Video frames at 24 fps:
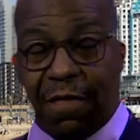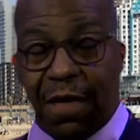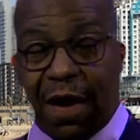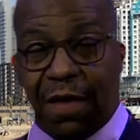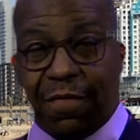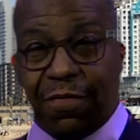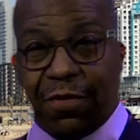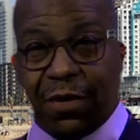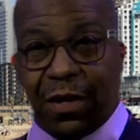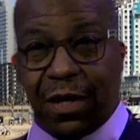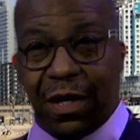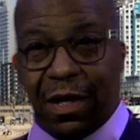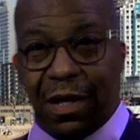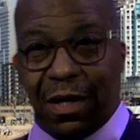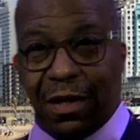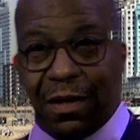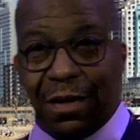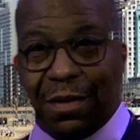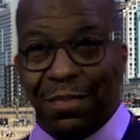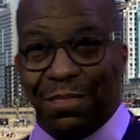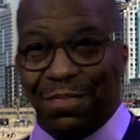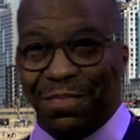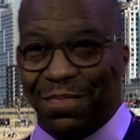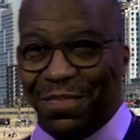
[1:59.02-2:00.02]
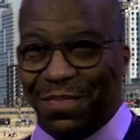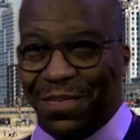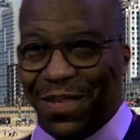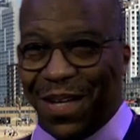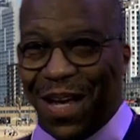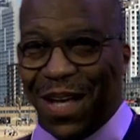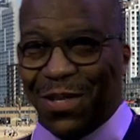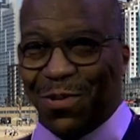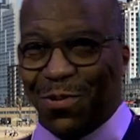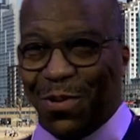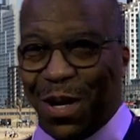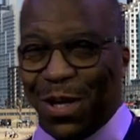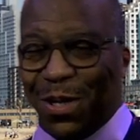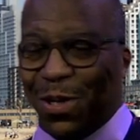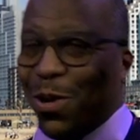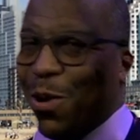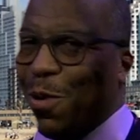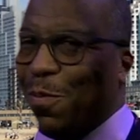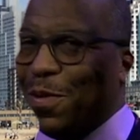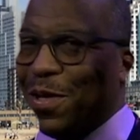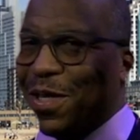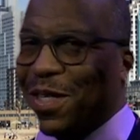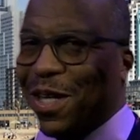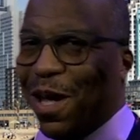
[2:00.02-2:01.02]
South Africa. That's
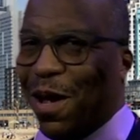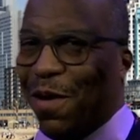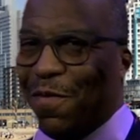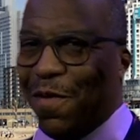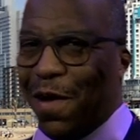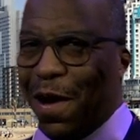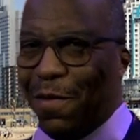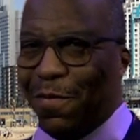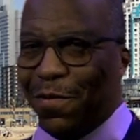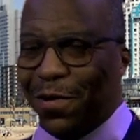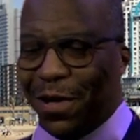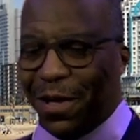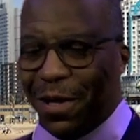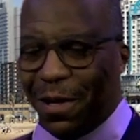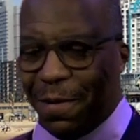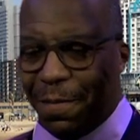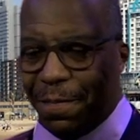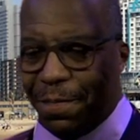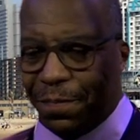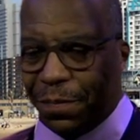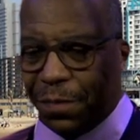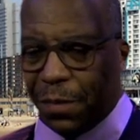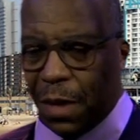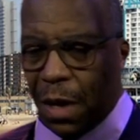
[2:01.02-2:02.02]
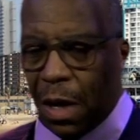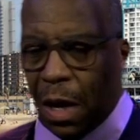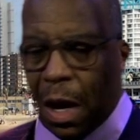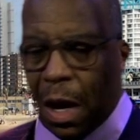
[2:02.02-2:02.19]
right, Durban, South Africa.